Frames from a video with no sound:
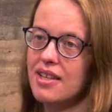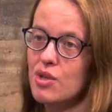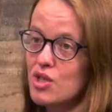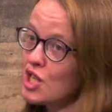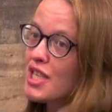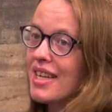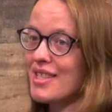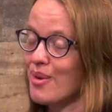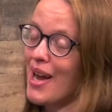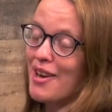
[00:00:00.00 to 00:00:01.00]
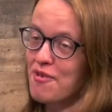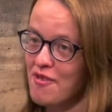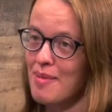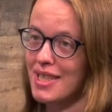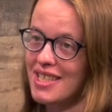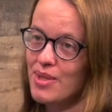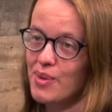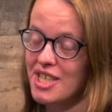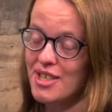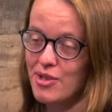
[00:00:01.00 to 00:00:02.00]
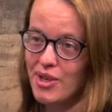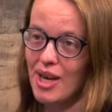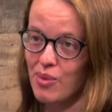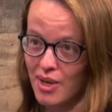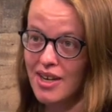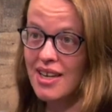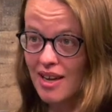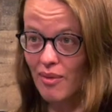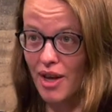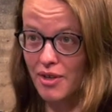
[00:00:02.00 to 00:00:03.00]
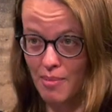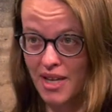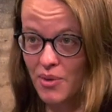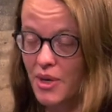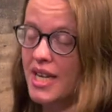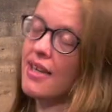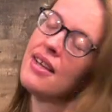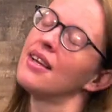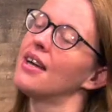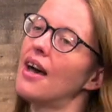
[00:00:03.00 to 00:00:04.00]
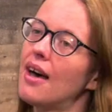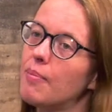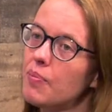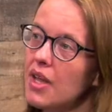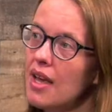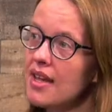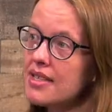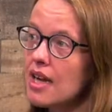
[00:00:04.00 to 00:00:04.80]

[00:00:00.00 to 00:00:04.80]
She was just against the radical feminists, which it turned out were rather a minority. and that's